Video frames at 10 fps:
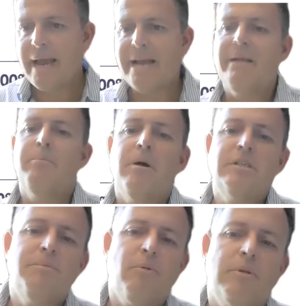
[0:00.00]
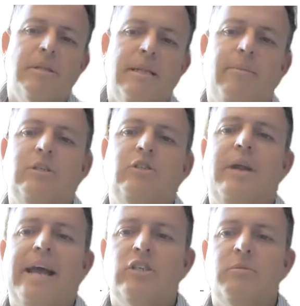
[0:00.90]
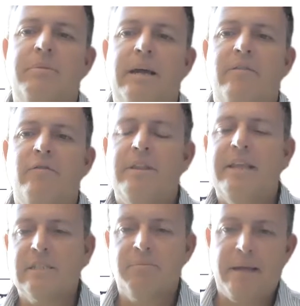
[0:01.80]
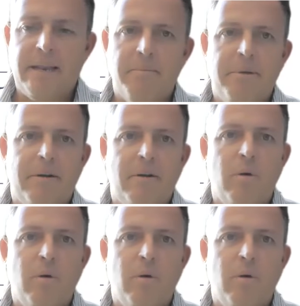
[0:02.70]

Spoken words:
and most importantly, what's your action plan for the next planning period?